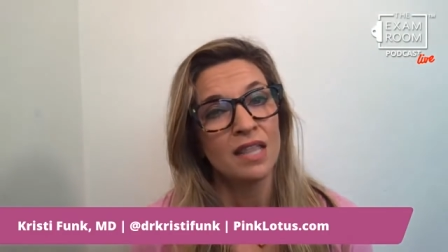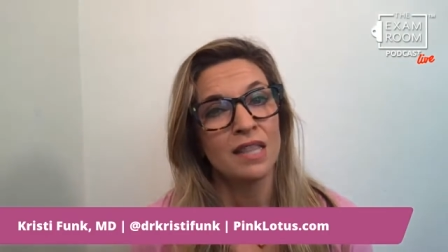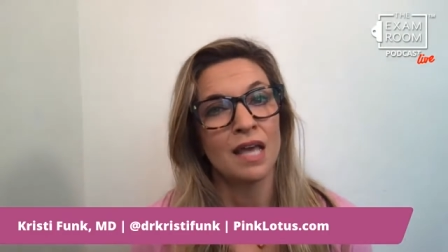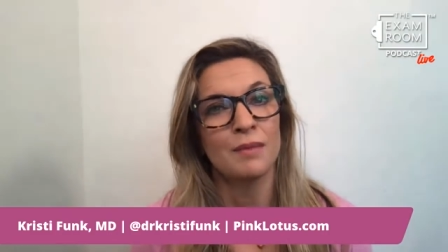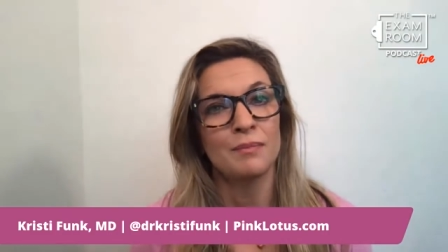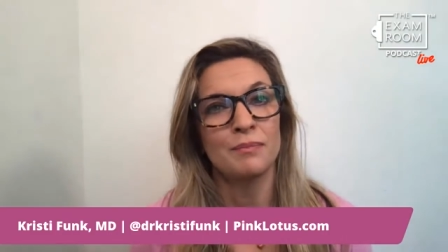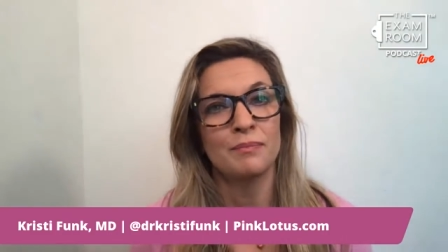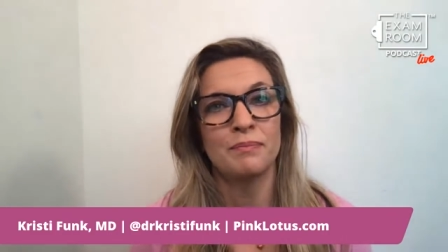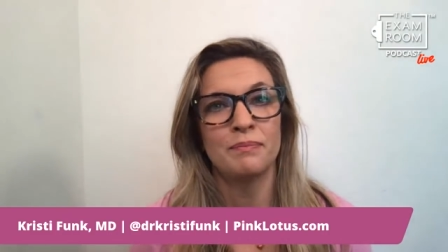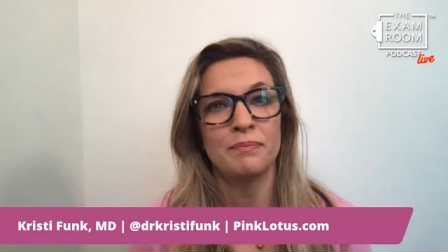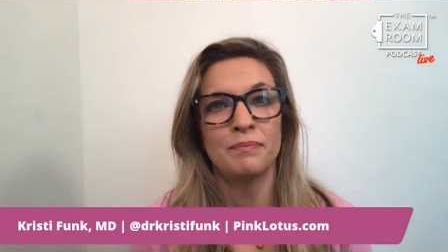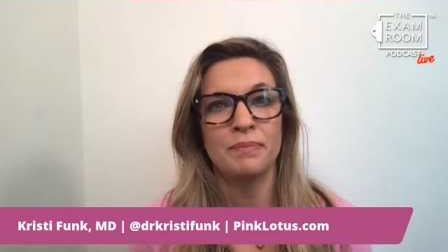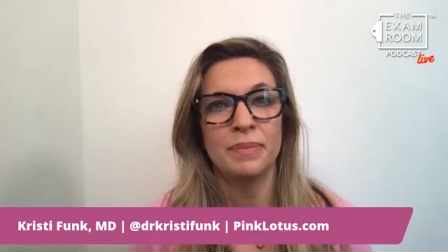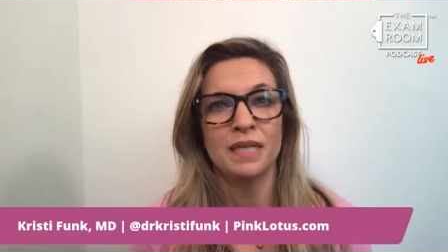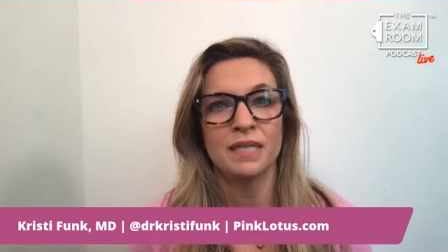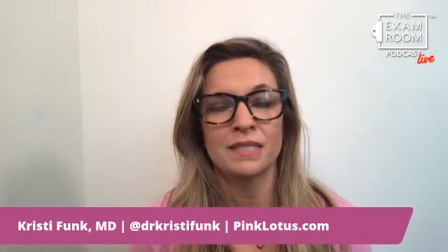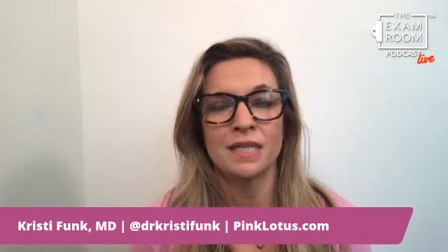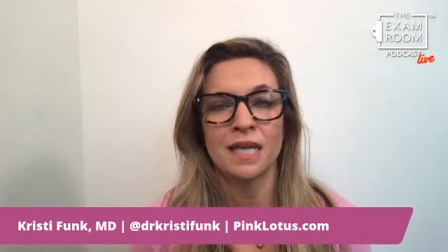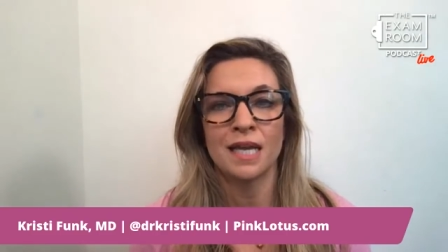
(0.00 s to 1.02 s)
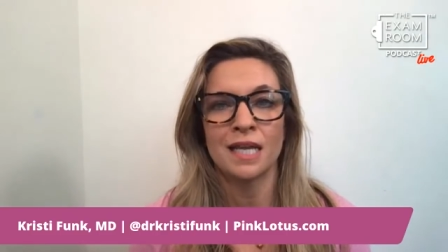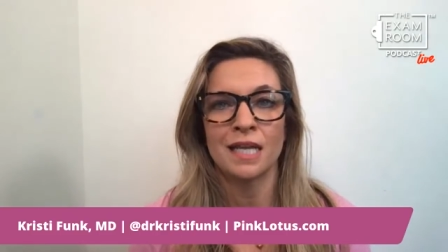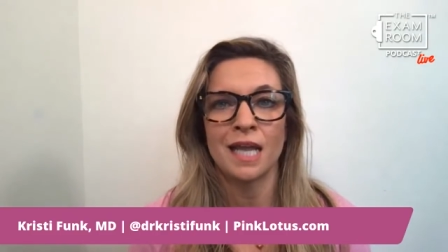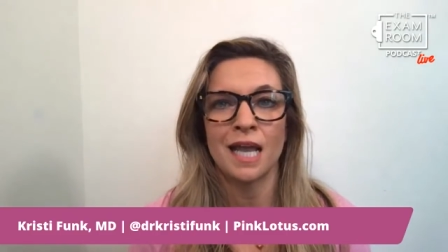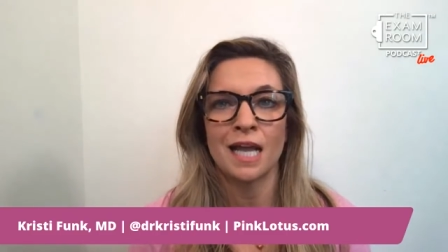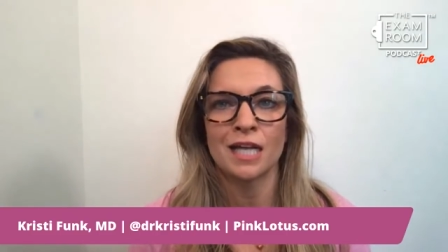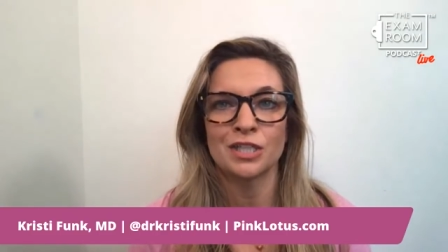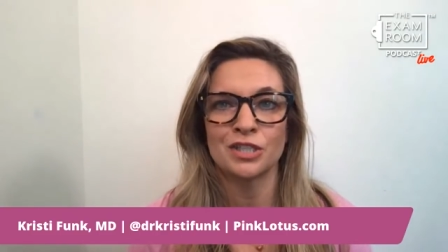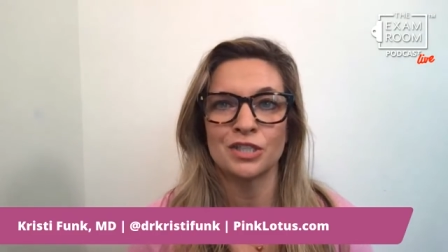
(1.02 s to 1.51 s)
that big daddy
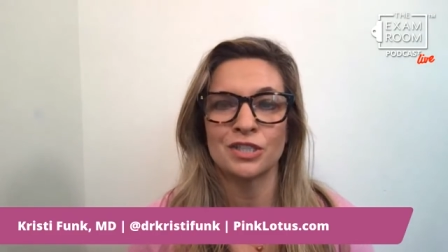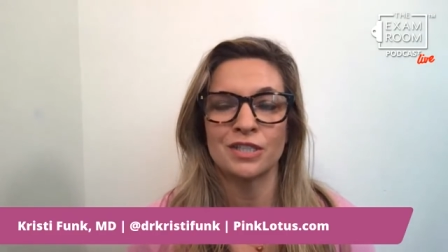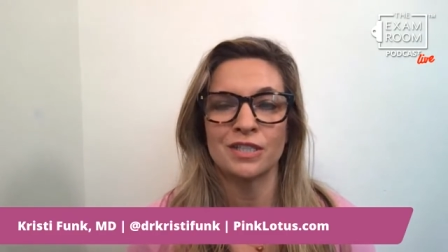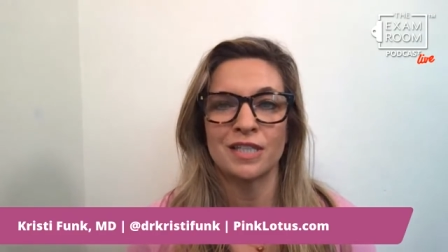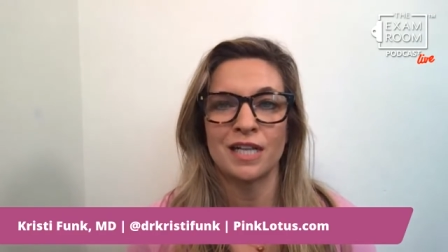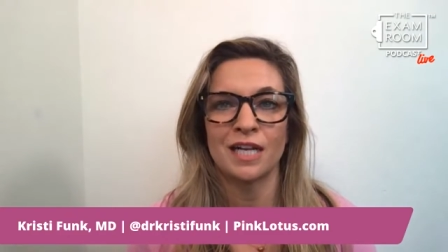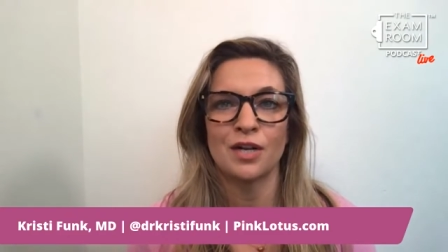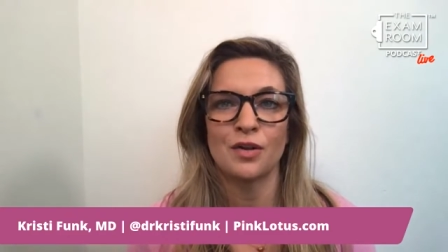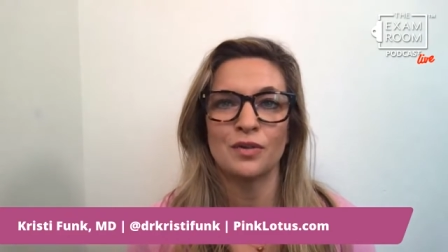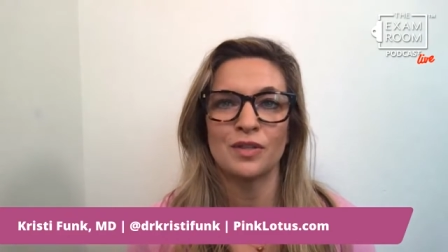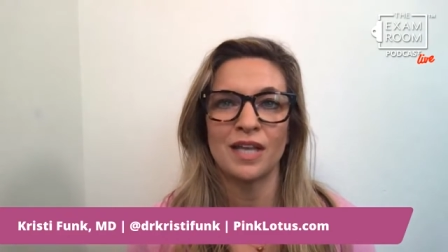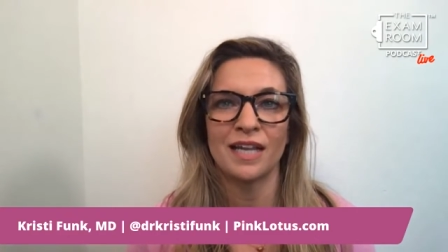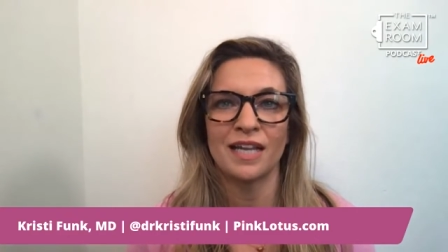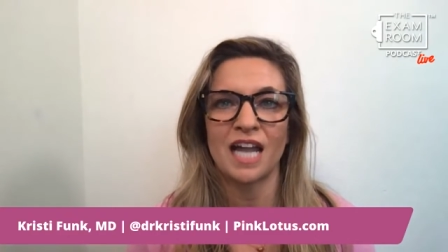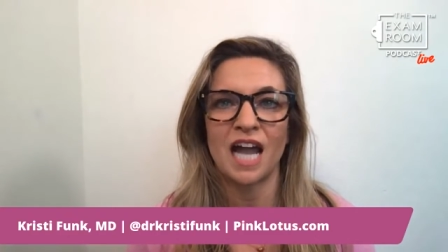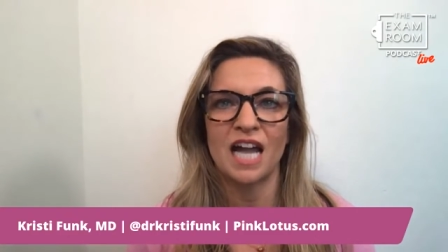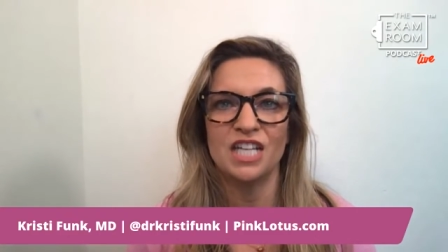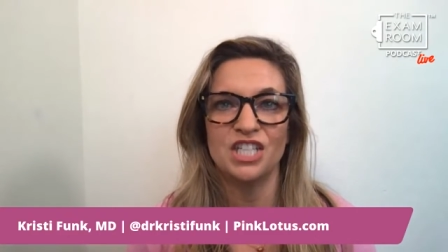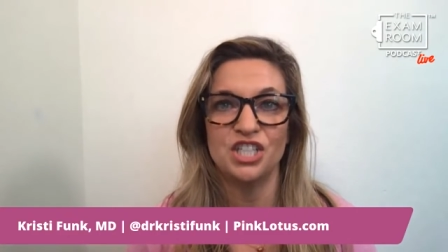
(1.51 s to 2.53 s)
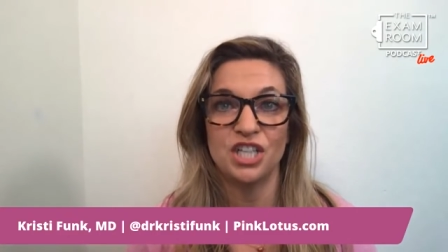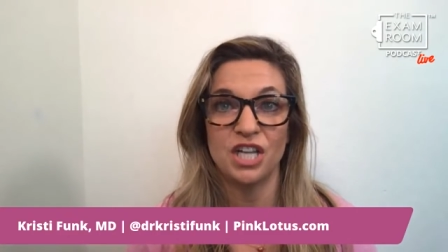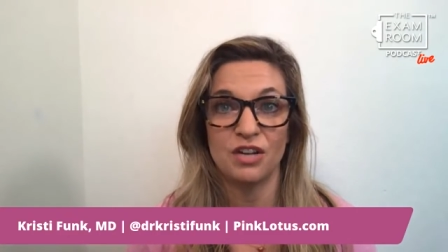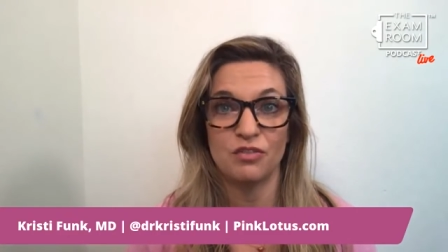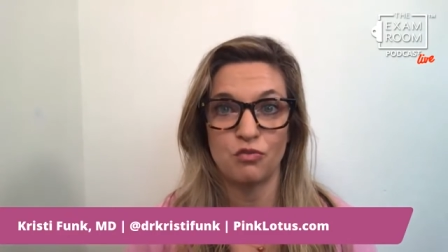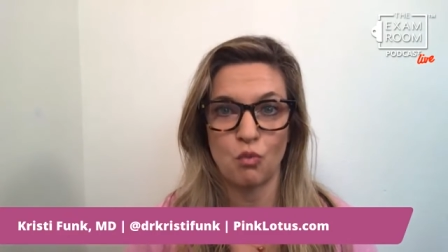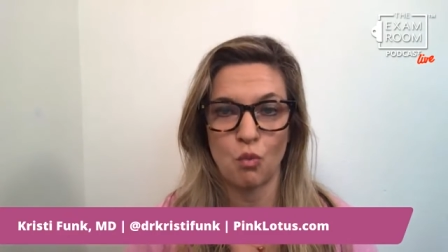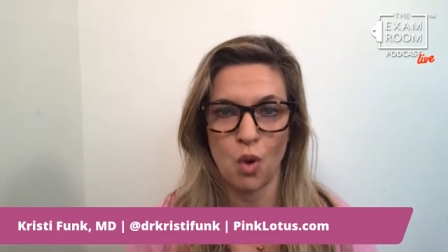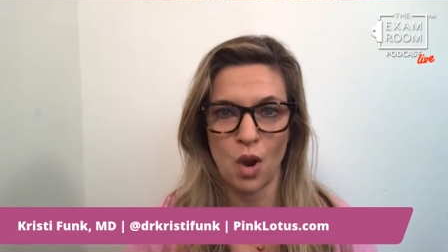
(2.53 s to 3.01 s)
actor that I don't like,
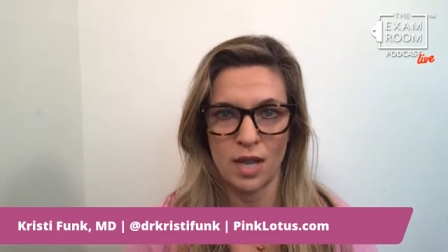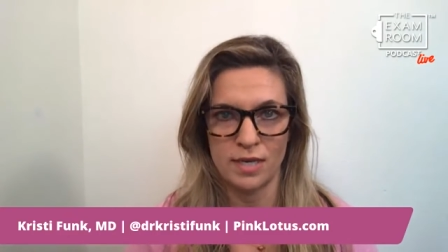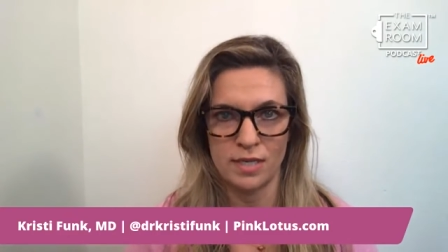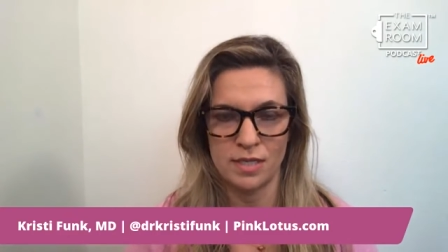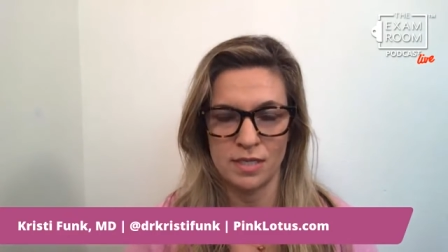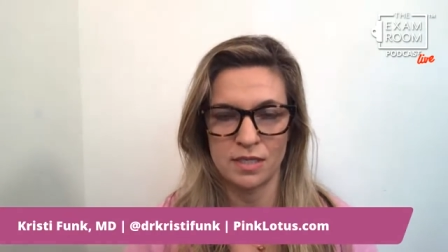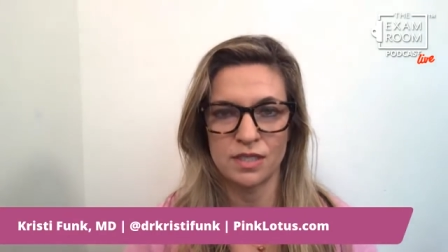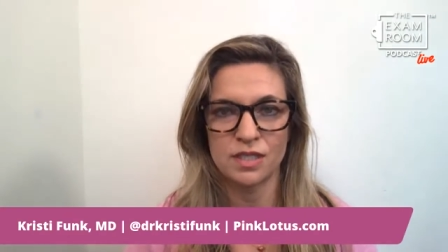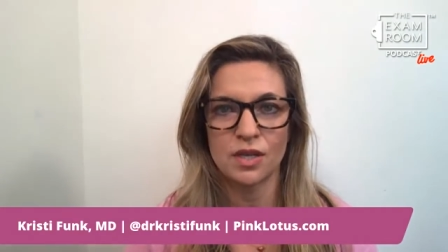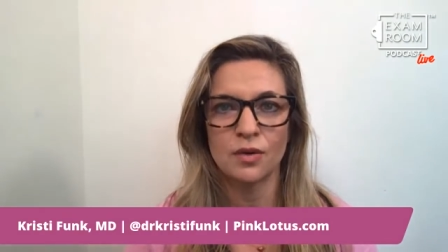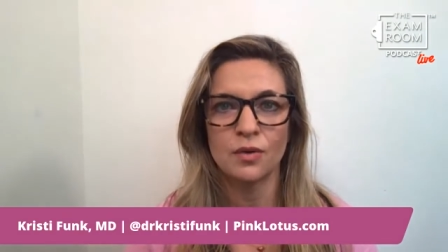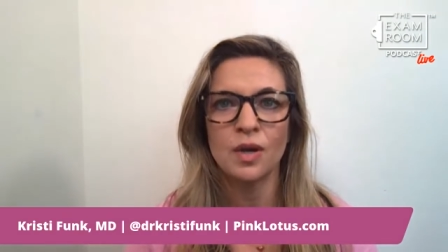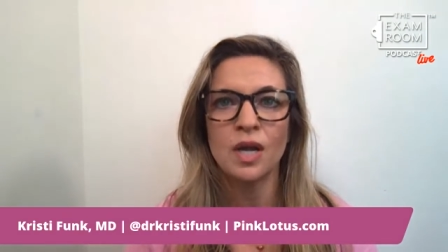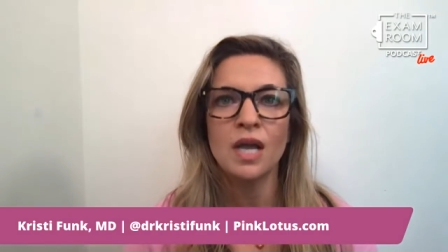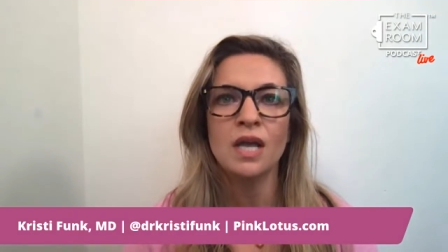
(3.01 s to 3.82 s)
IGF 1. So